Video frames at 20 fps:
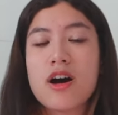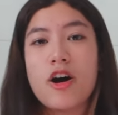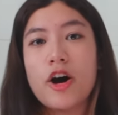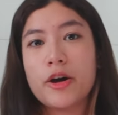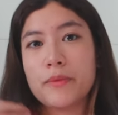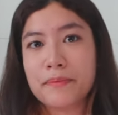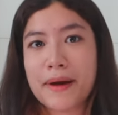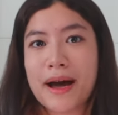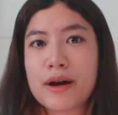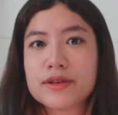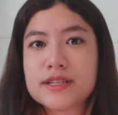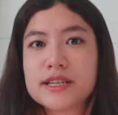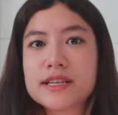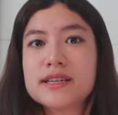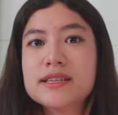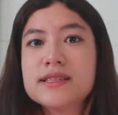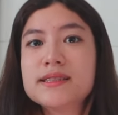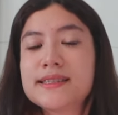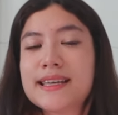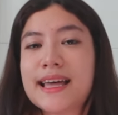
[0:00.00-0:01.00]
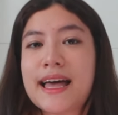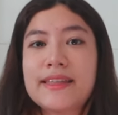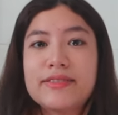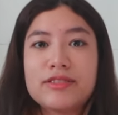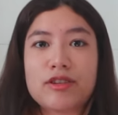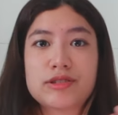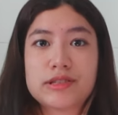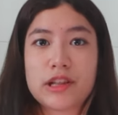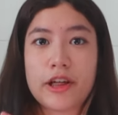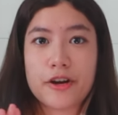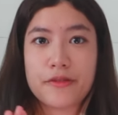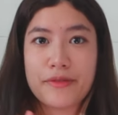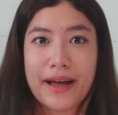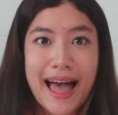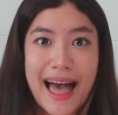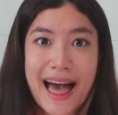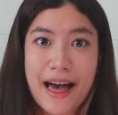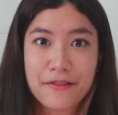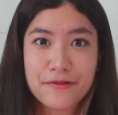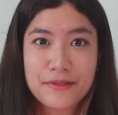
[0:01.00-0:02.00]
on mountains. There's a lot of
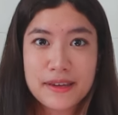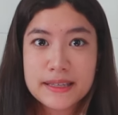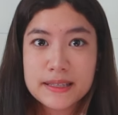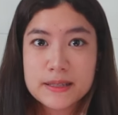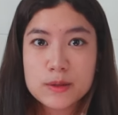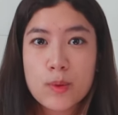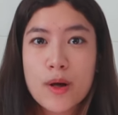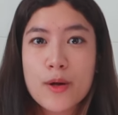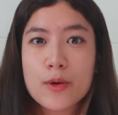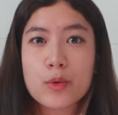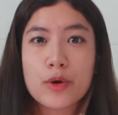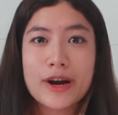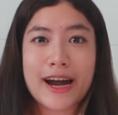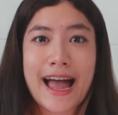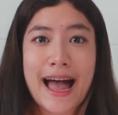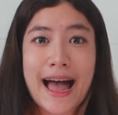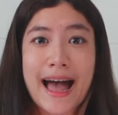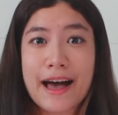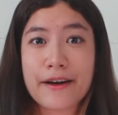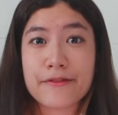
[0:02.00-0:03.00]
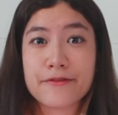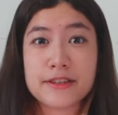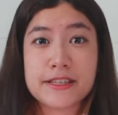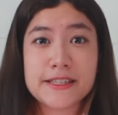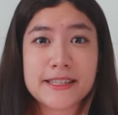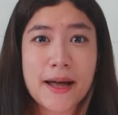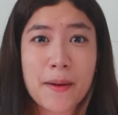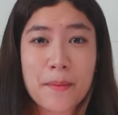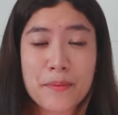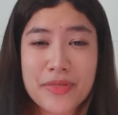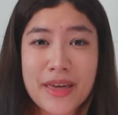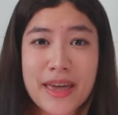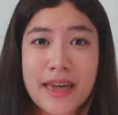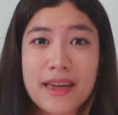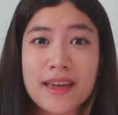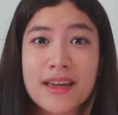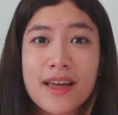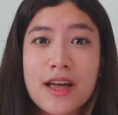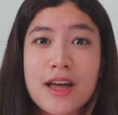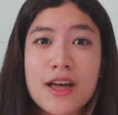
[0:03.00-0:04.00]
halfies as well, who are half
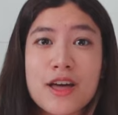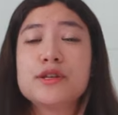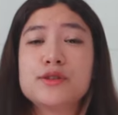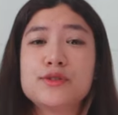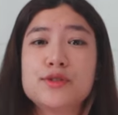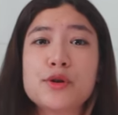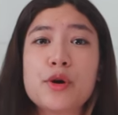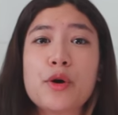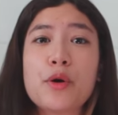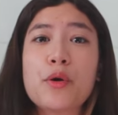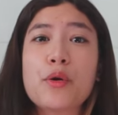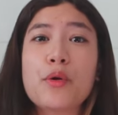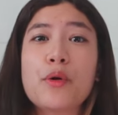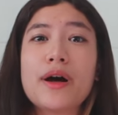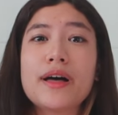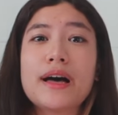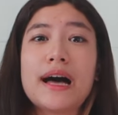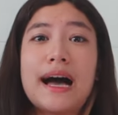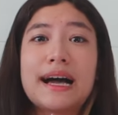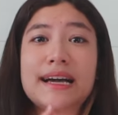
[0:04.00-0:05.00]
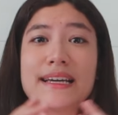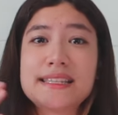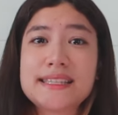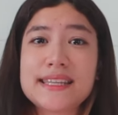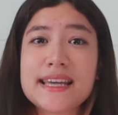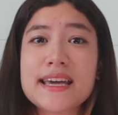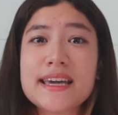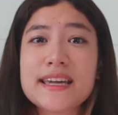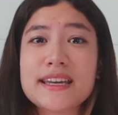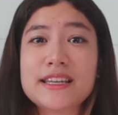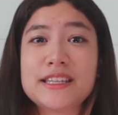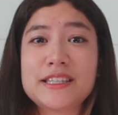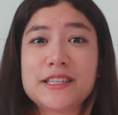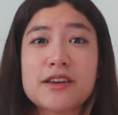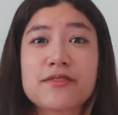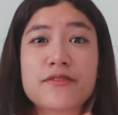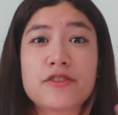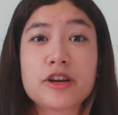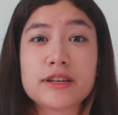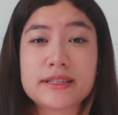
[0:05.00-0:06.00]
something. So I'd say it is
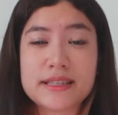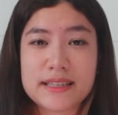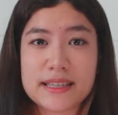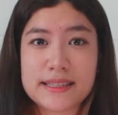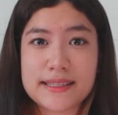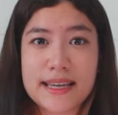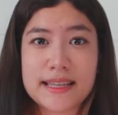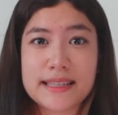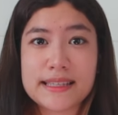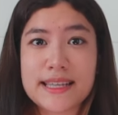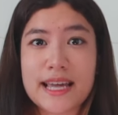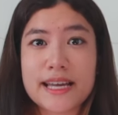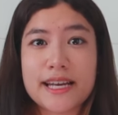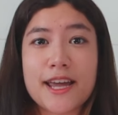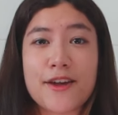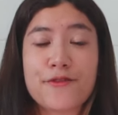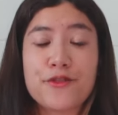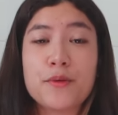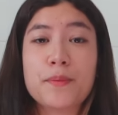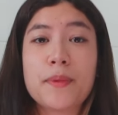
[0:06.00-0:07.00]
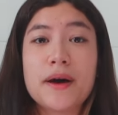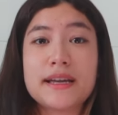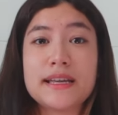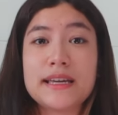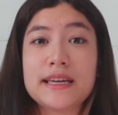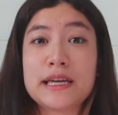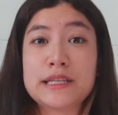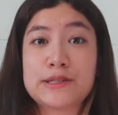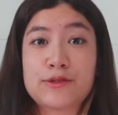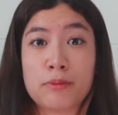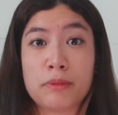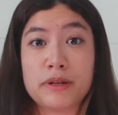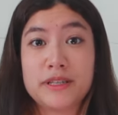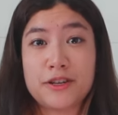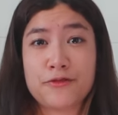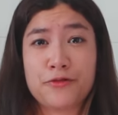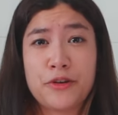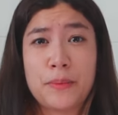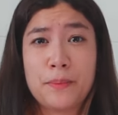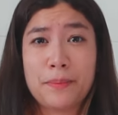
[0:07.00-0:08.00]
diverse in the sense that everybody is from a
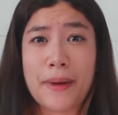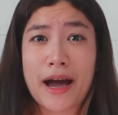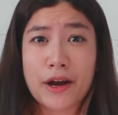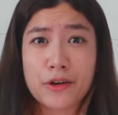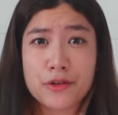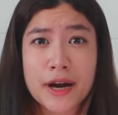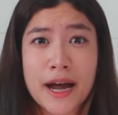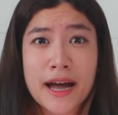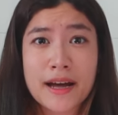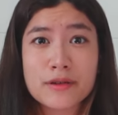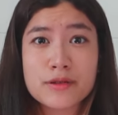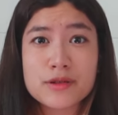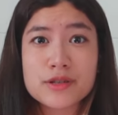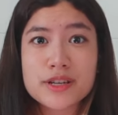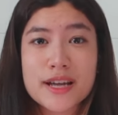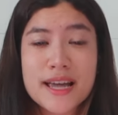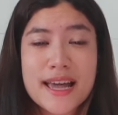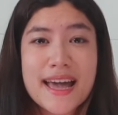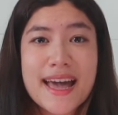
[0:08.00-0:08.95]
different background.